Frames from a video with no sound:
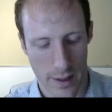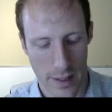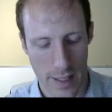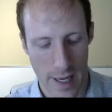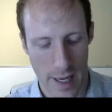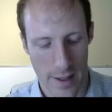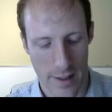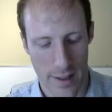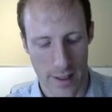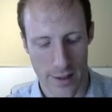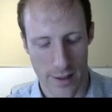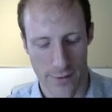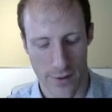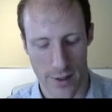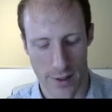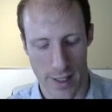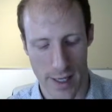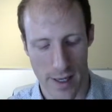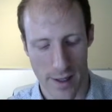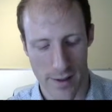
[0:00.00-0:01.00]
get each
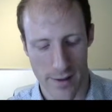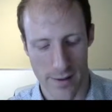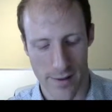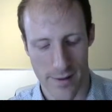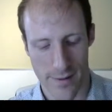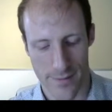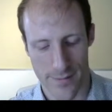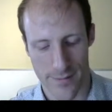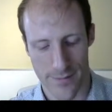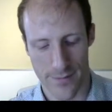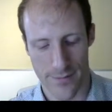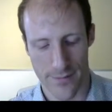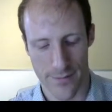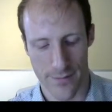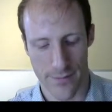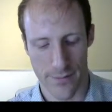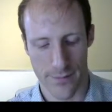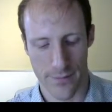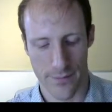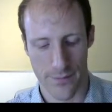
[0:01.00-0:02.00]
vertex,
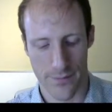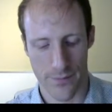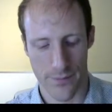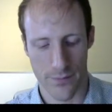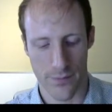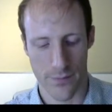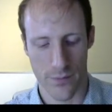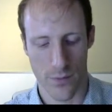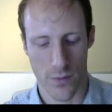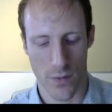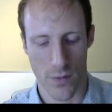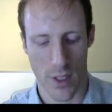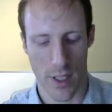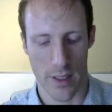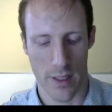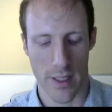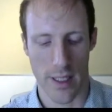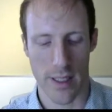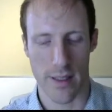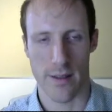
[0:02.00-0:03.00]

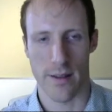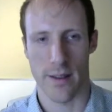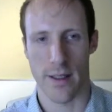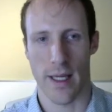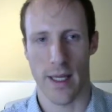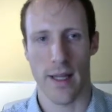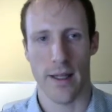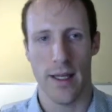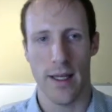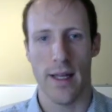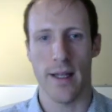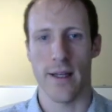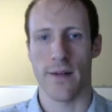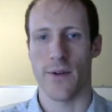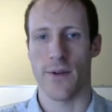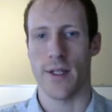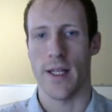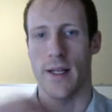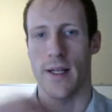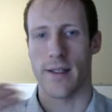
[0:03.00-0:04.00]
and getting a
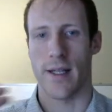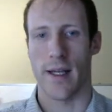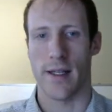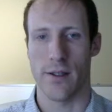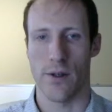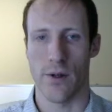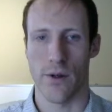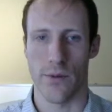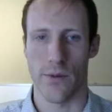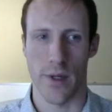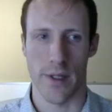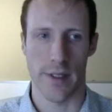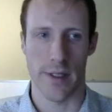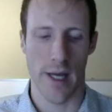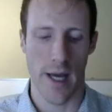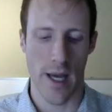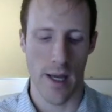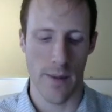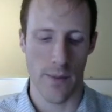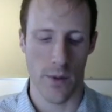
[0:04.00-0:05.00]
vertex takes at one
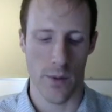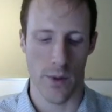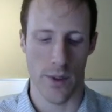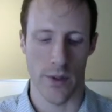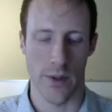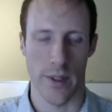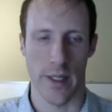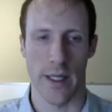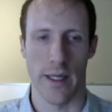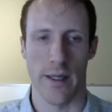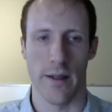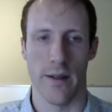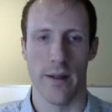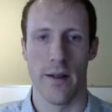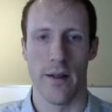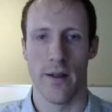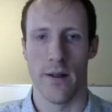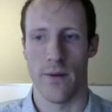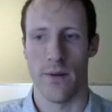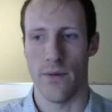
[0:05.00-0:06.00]
time, but we're doing it
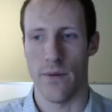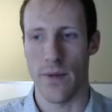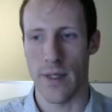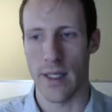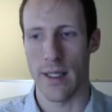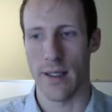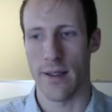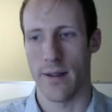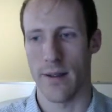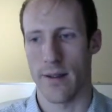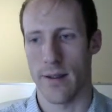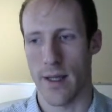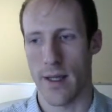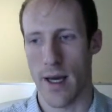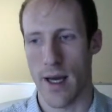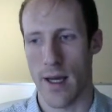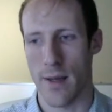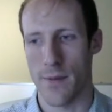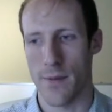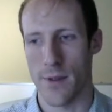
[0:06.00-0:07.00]
v
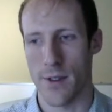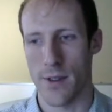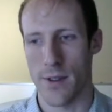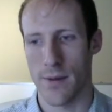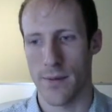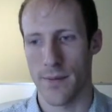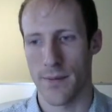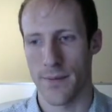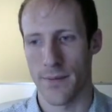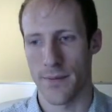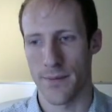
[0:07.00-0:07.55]
times.